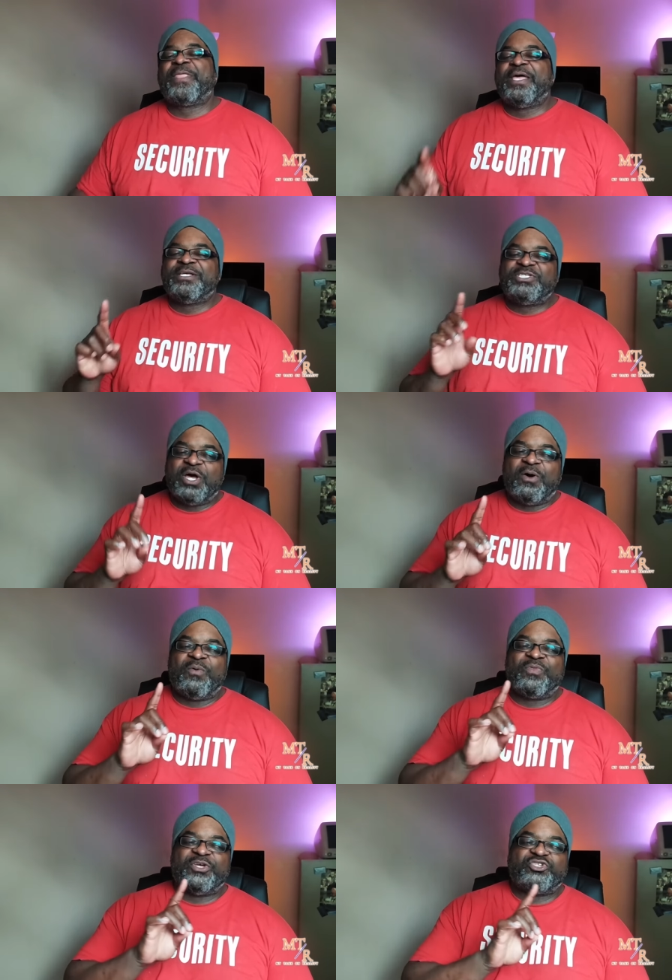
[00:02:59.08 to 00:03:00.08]

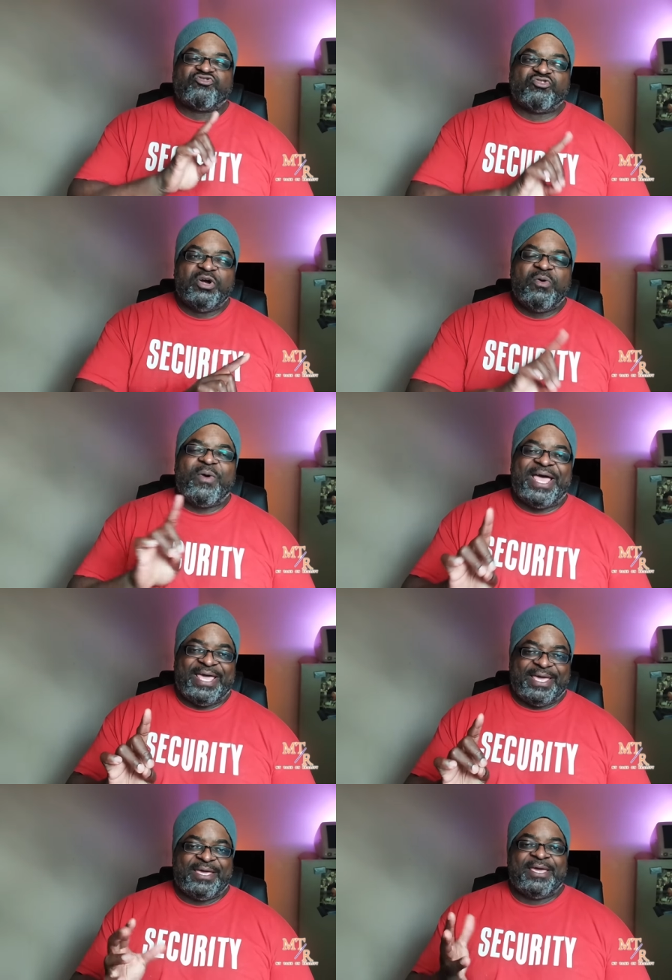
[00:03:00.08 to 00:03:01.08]
So the true
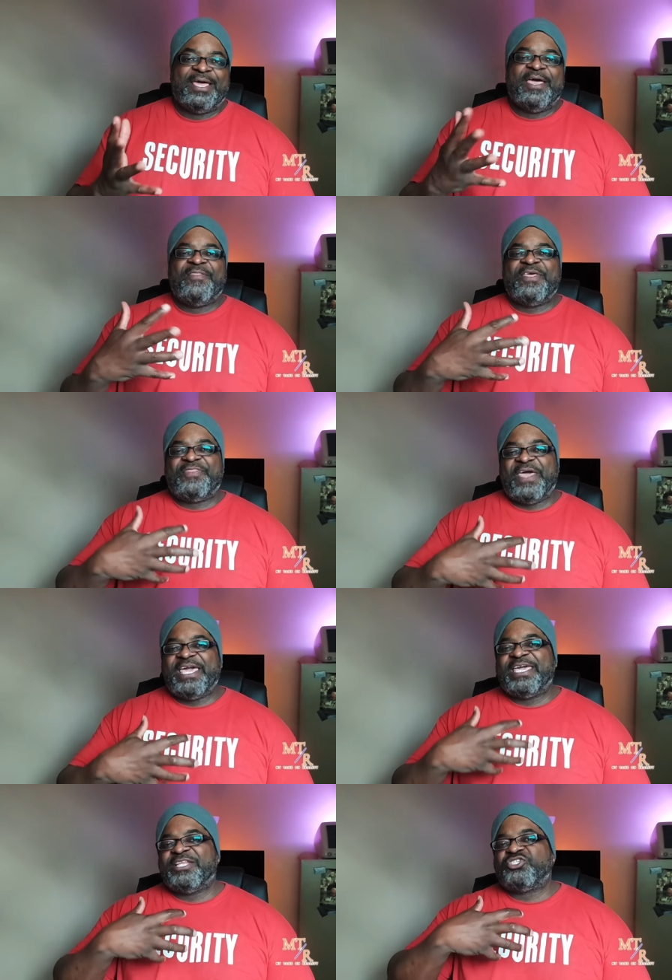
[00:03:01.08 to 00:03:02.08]
way that they
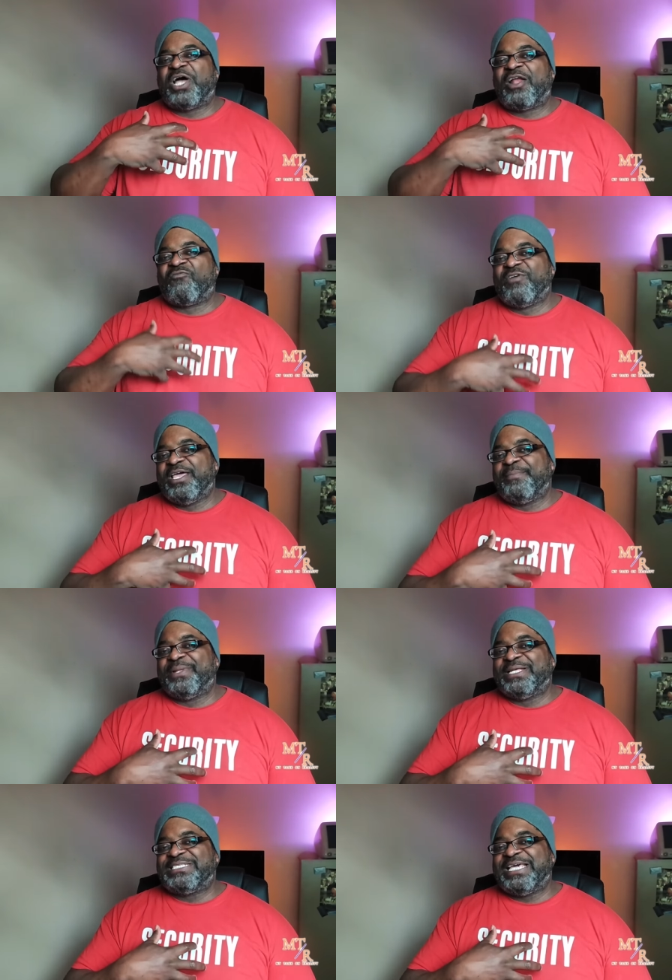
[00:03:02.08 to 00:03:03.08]
can try to
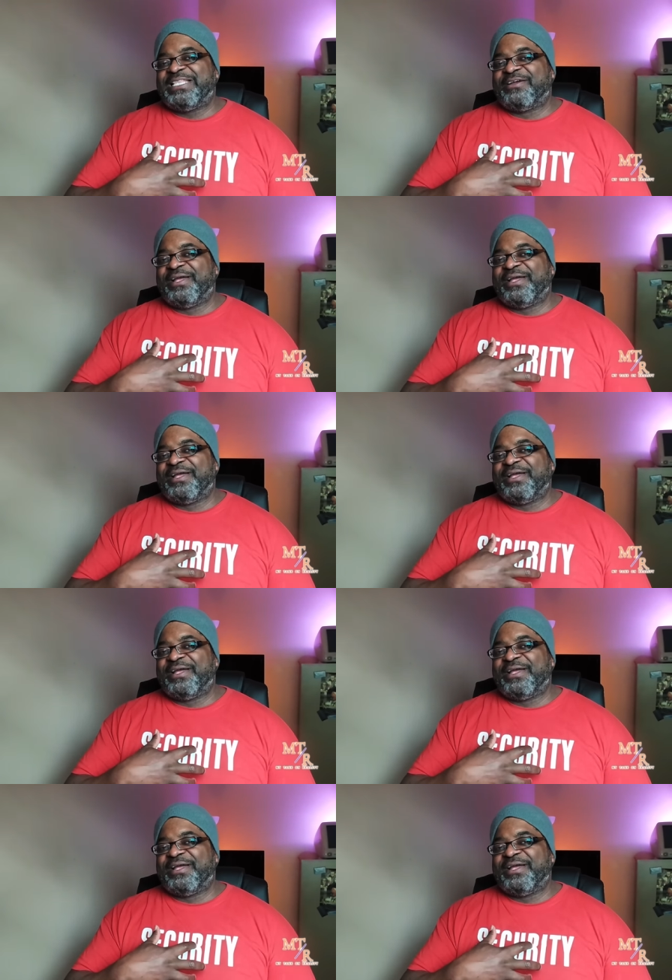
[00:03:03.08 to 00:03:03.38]
rehabilitate their